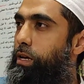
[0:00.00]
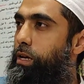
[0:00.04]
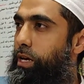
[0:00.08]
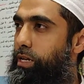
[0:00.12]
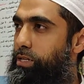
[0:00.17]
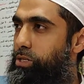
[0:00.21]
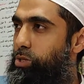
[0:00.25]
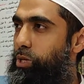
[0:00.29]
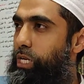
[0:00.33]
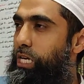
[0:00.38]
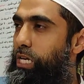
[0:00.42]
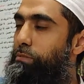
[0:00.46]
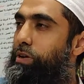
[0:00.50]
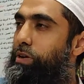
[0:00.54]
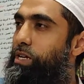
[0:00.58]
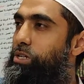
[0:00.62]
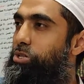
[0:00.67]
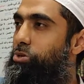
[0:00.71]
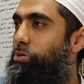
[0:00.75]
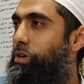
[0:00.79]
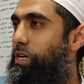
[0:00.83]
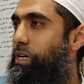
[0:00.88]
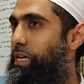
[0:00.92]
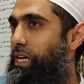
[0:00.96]
And so he prayed
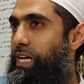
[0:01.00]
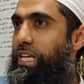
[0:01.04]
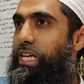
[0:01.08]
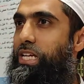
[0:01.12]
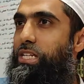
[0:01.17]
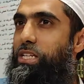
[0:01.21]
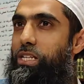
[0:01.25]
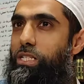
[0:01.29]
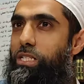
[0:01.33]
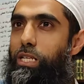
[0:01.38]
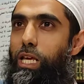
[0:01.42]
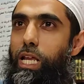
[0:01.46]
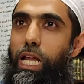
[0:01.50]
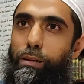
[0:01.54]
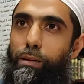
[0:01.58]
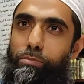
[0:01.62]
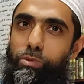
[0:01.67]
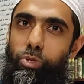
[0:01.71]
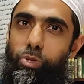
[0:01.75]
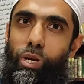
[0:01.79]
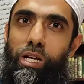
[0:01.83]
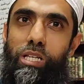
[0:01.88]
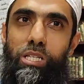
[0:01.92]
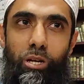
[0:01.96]
2 rak'ah and he said salam.
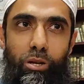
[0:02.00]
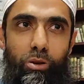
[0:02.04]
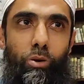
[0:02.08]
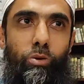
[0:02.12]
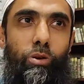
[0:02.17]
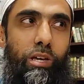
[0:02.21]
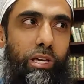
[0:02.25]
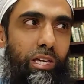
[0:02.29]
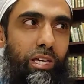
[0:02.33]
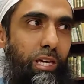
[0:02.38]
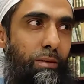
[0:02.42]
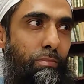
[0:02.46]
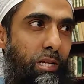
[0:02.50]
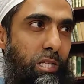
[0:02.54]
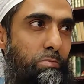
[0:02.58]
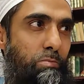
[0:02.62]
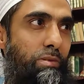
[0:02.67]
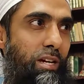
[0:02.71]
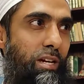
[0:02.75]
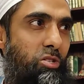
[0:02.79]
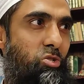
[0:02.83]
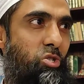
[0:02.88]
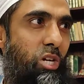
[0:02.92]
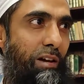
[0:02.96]
So I said, okay, he must
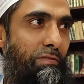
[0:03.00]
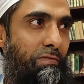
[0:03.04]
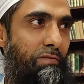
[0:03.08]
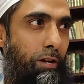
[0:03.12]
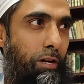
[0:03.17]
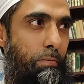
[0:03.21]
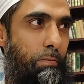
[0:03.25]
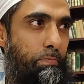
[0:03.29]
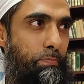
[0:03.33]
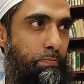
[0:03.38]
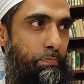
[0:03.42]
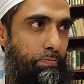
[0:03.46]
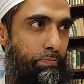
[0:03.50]
be a traveler.